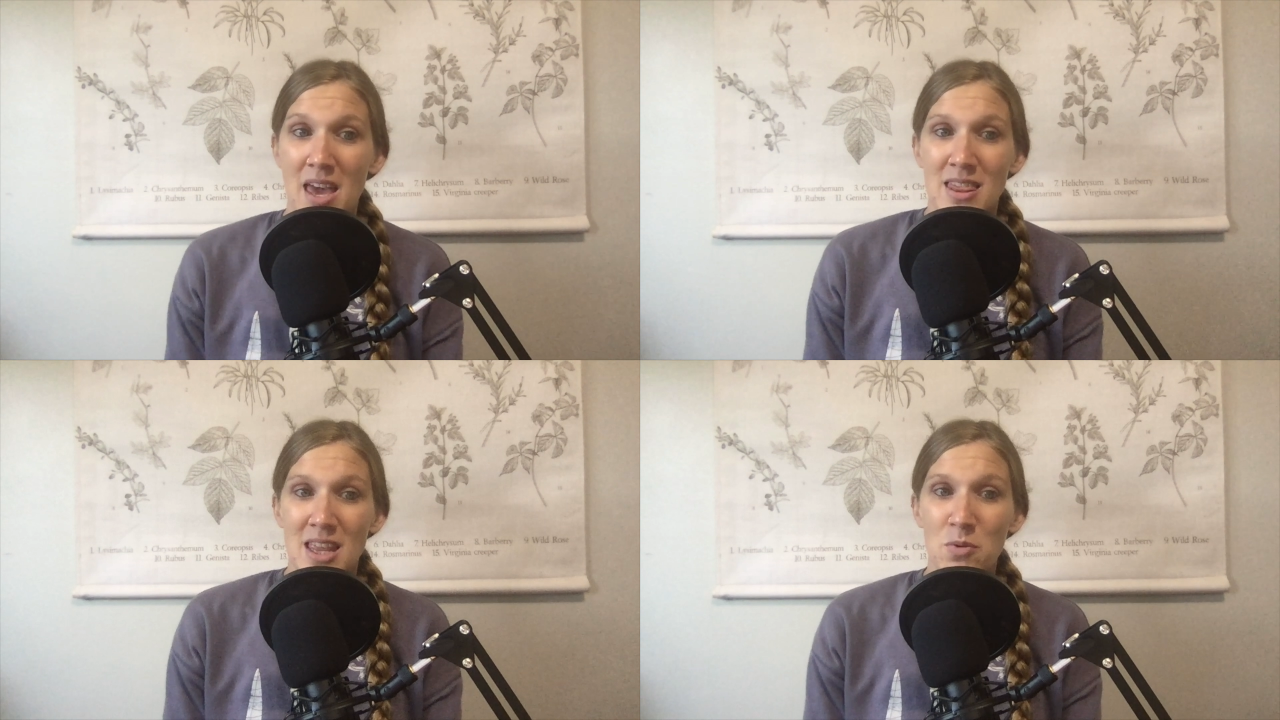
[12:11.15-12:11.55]

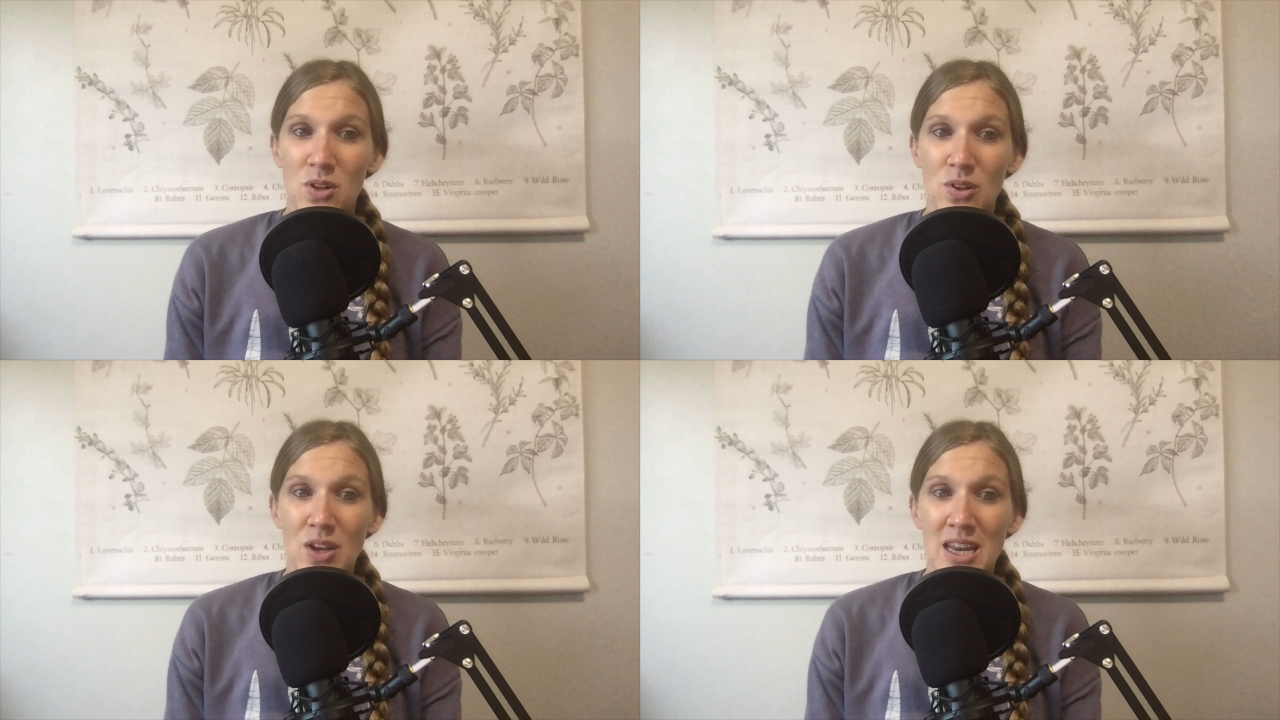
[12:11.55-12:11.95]
They
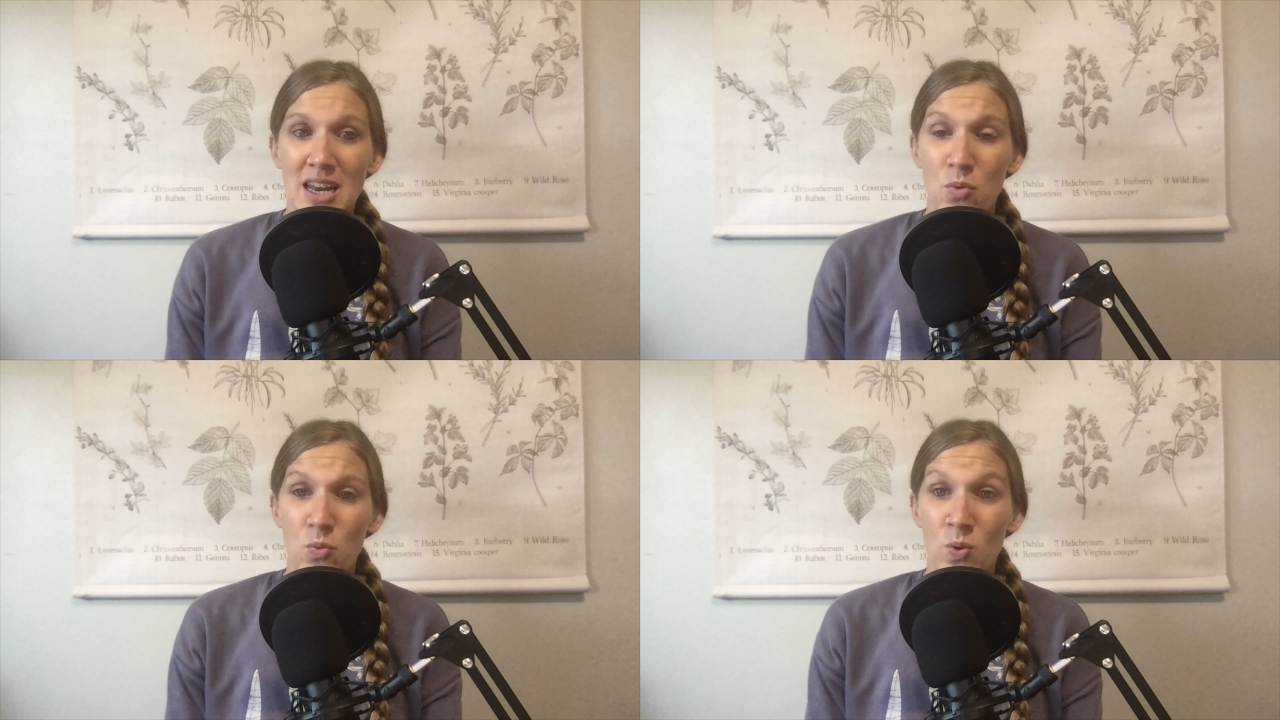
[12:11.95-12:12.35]
were looking
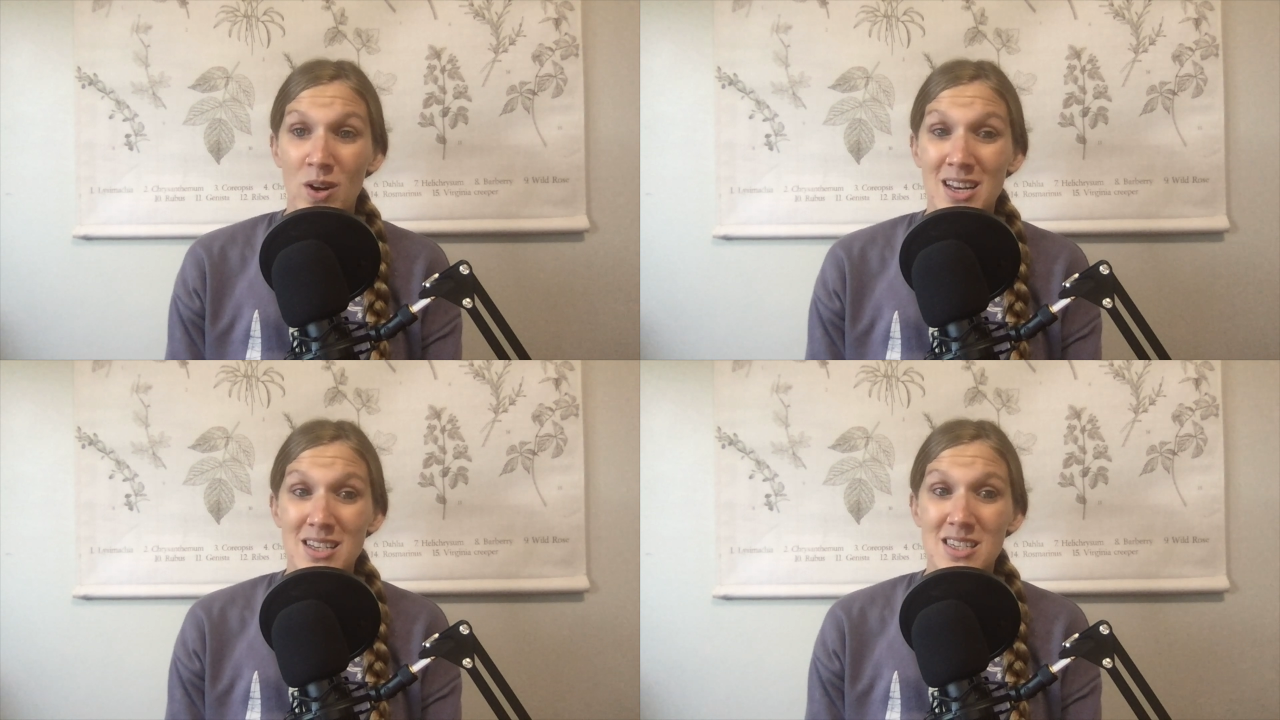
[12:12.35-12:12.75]
at
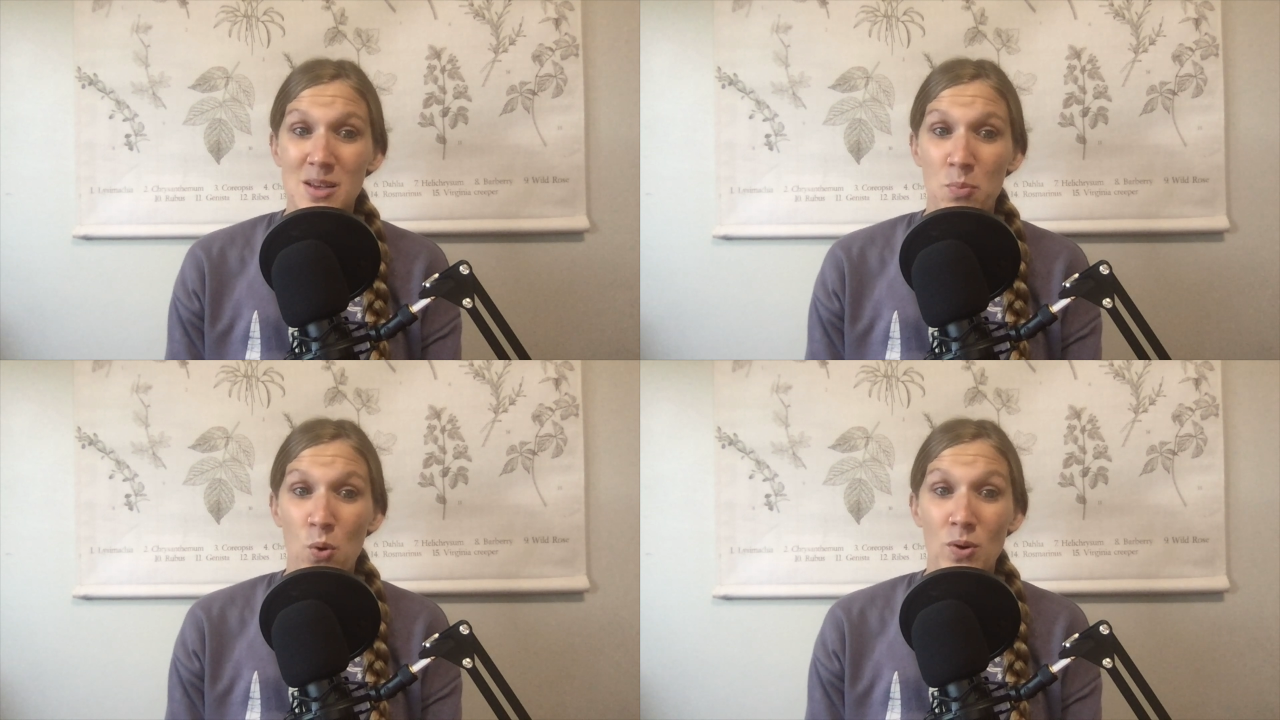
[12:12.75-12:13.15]
wooden
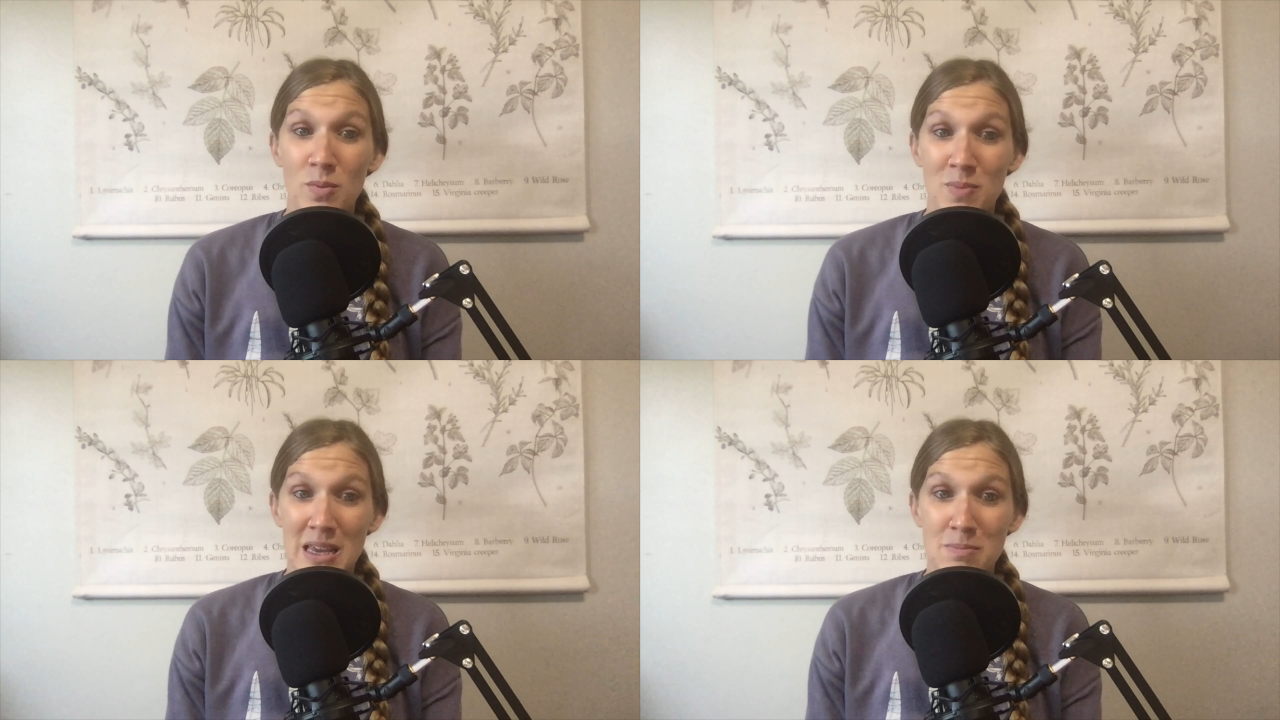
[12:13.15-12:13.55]

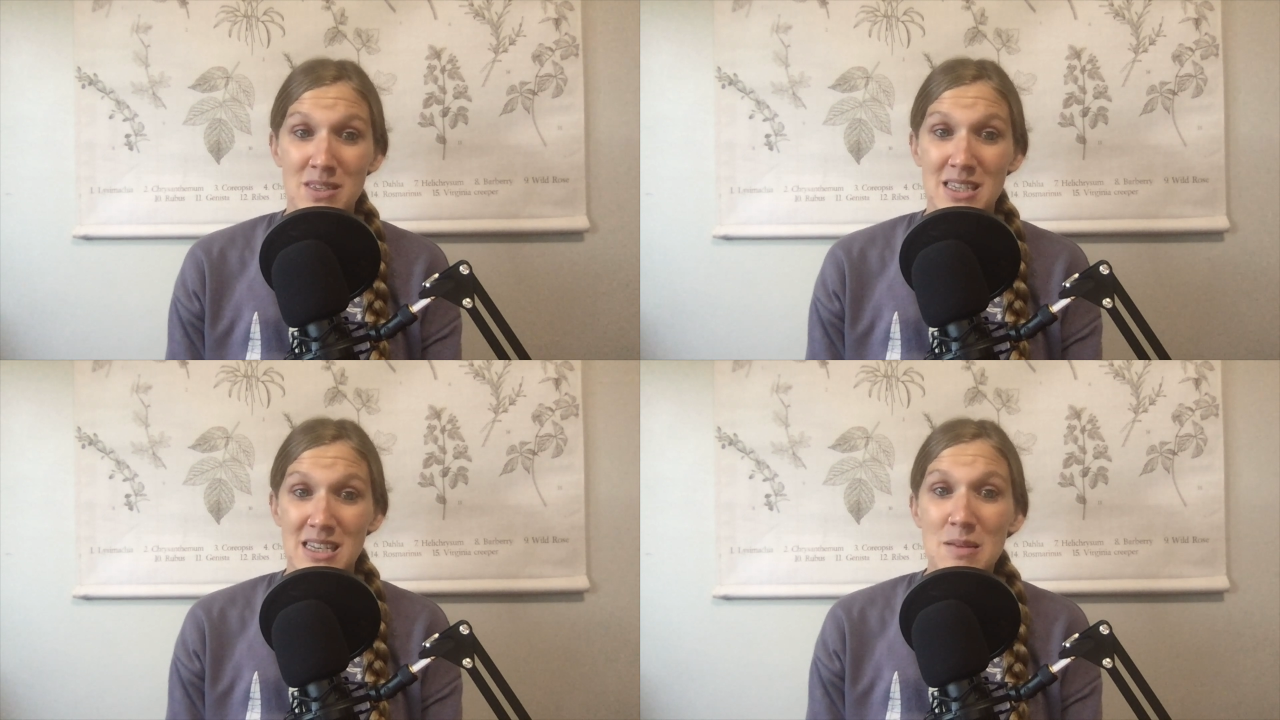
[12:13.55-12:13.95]
support
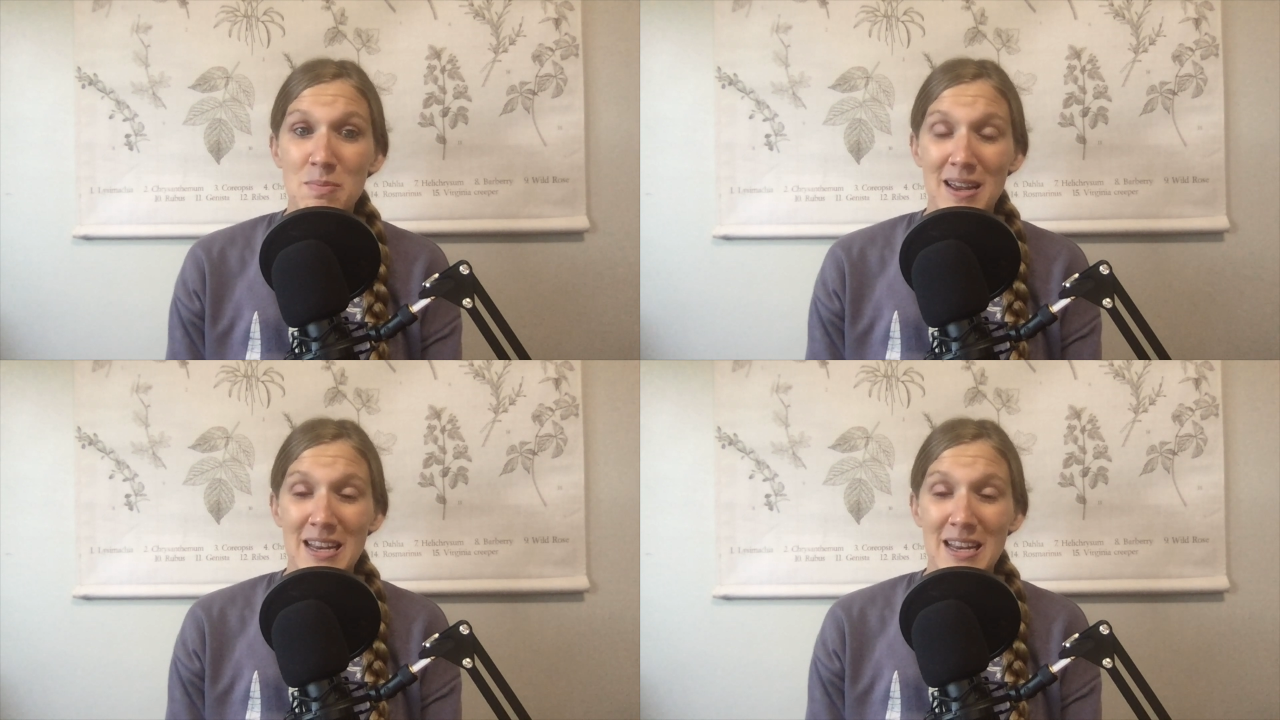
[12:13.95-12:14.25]
beams deep